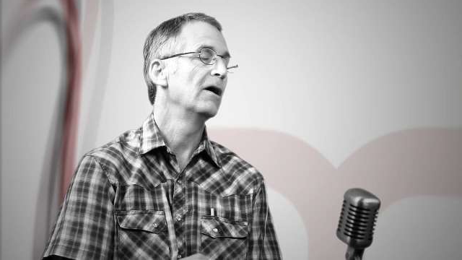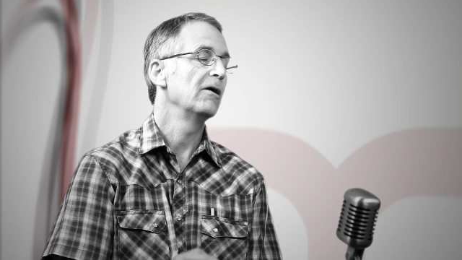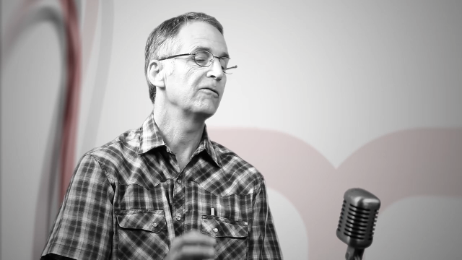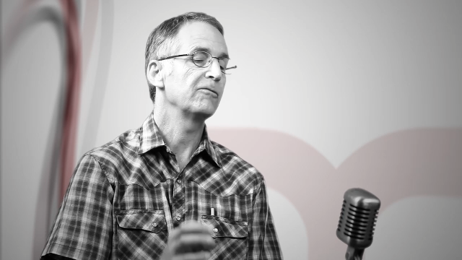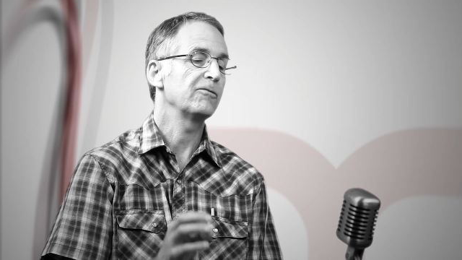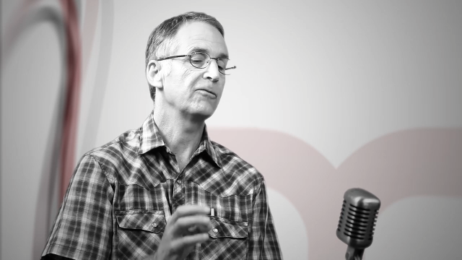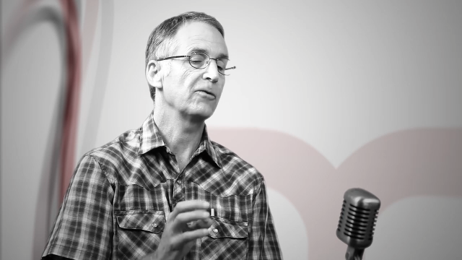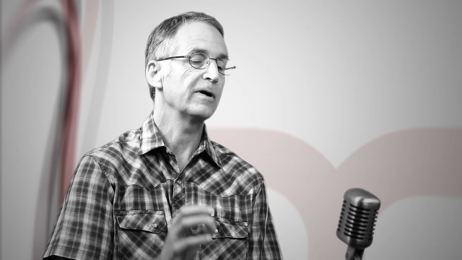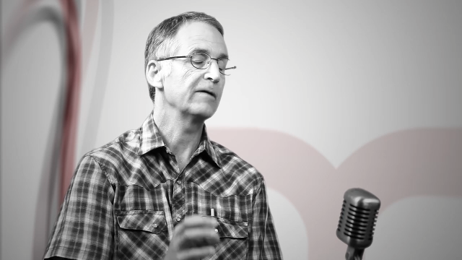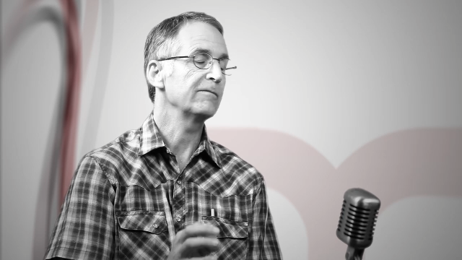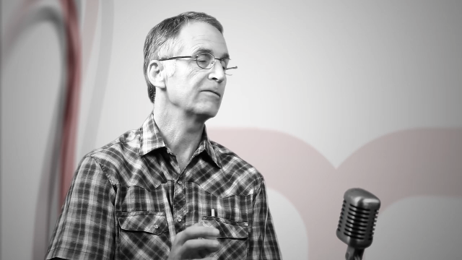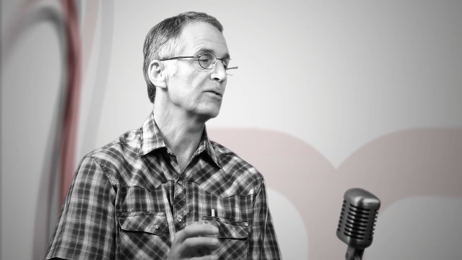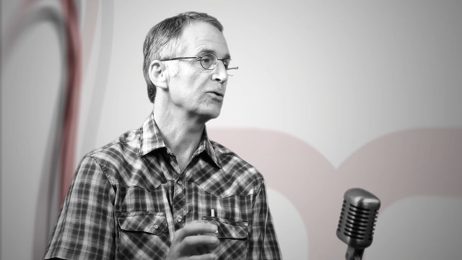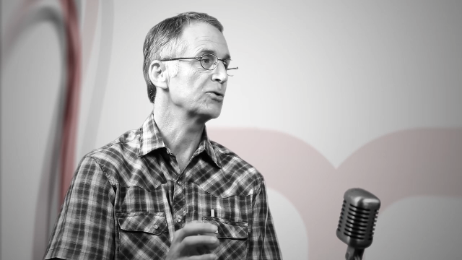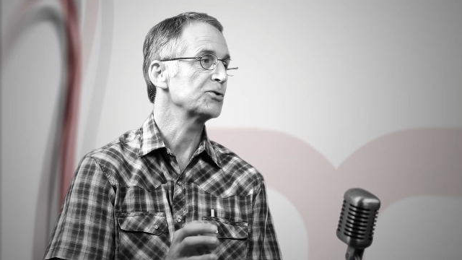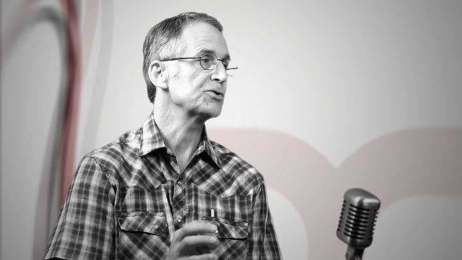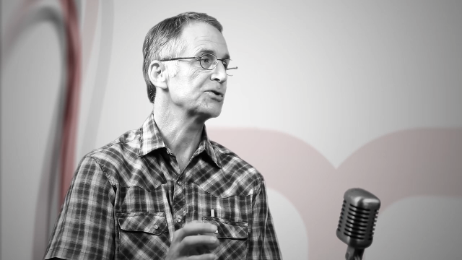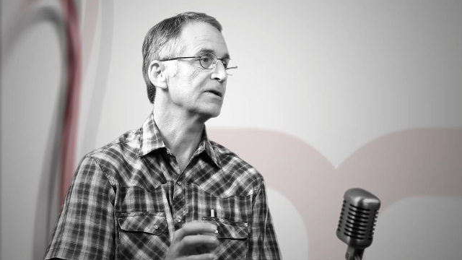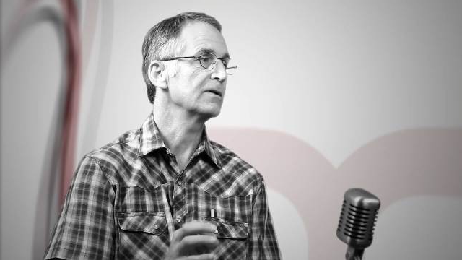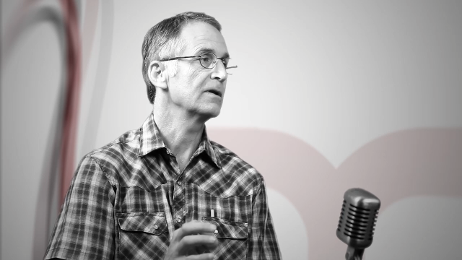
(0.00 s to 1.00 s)
for
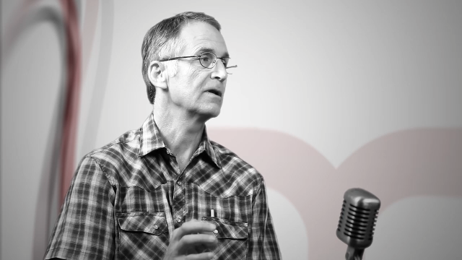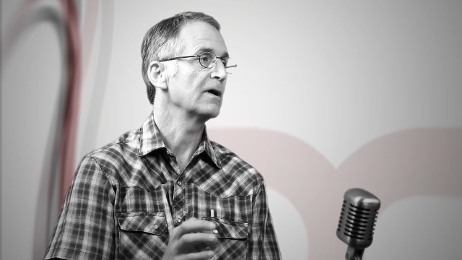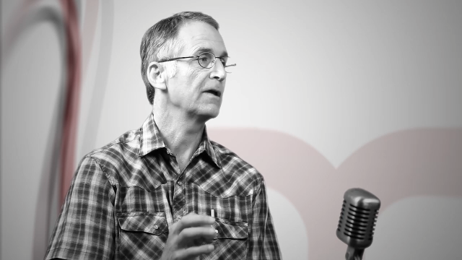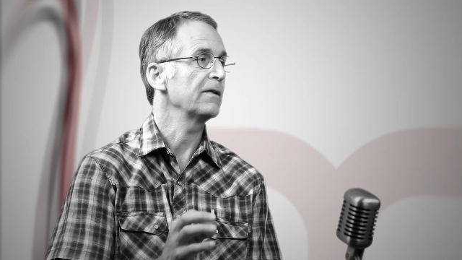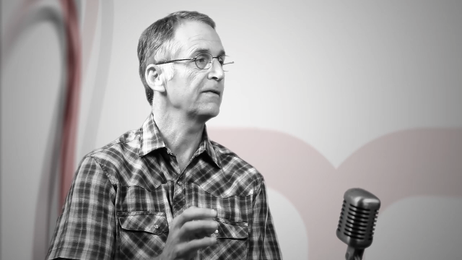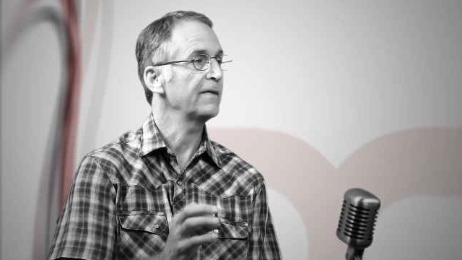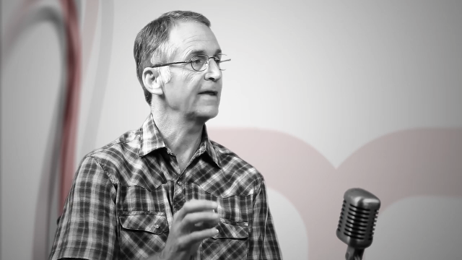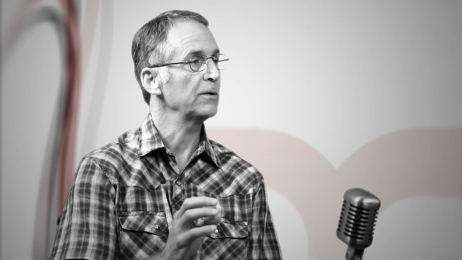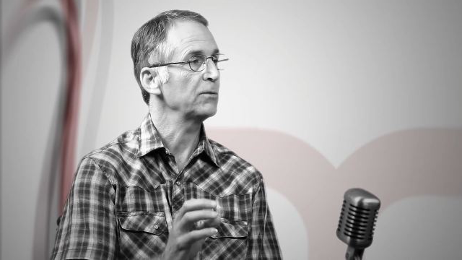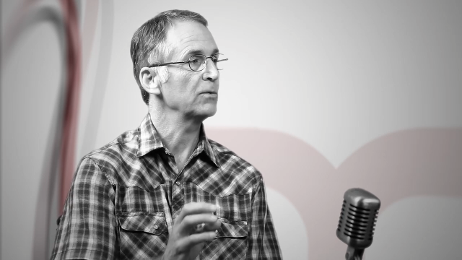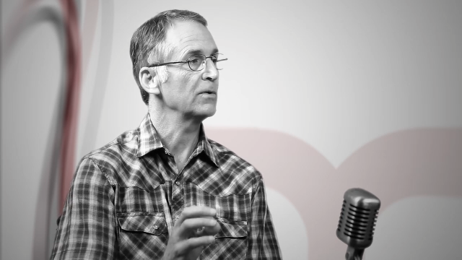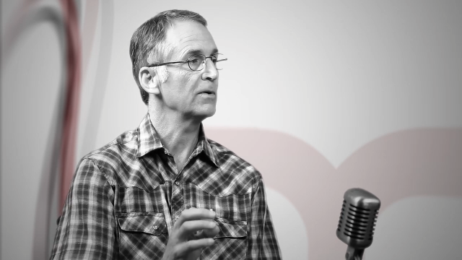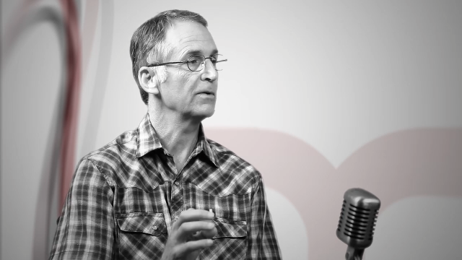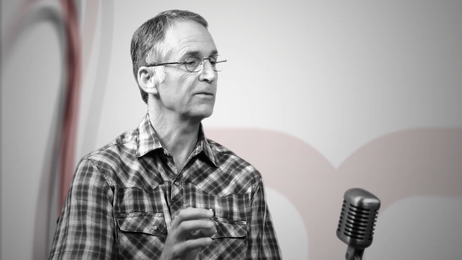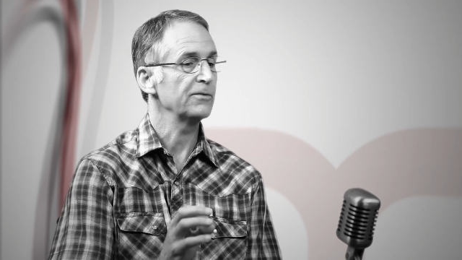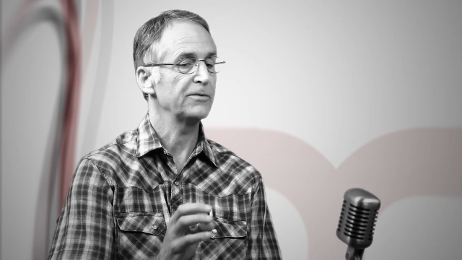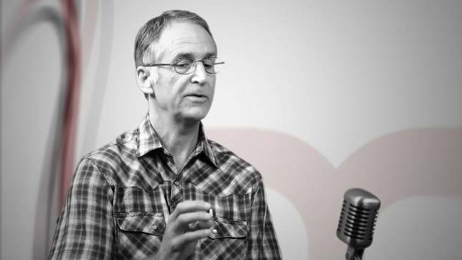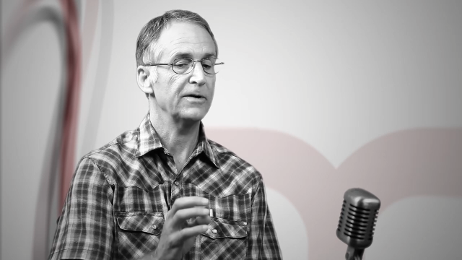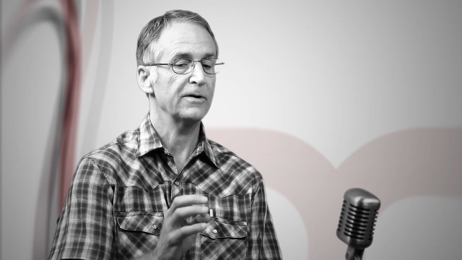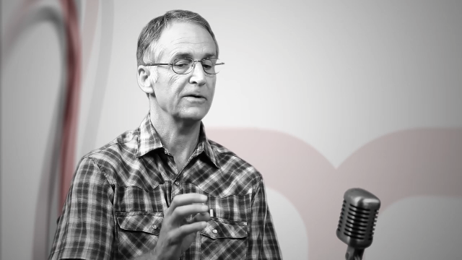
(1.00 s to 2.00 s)
evolution, they will
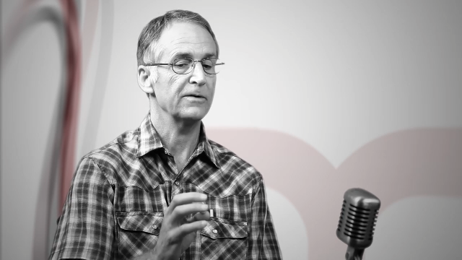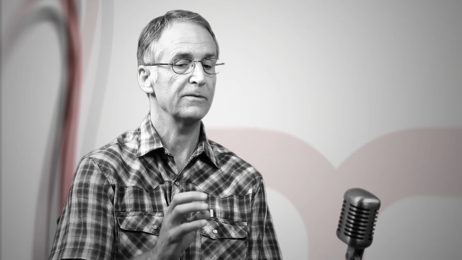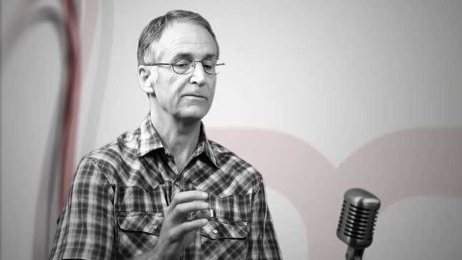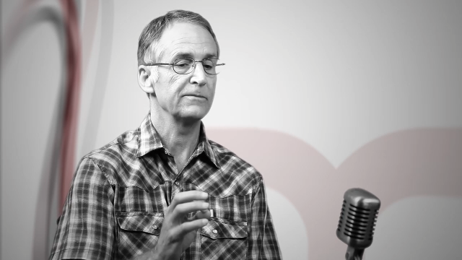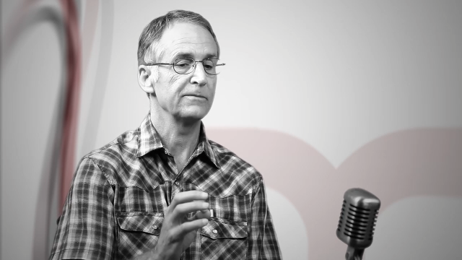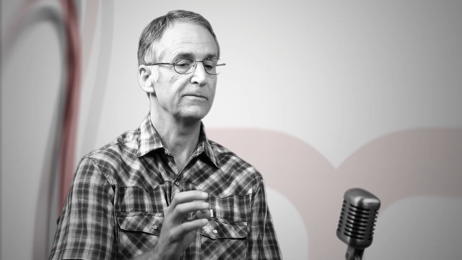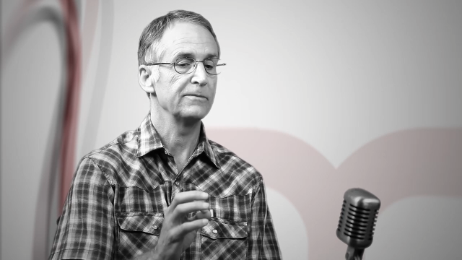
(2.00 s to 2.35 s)
their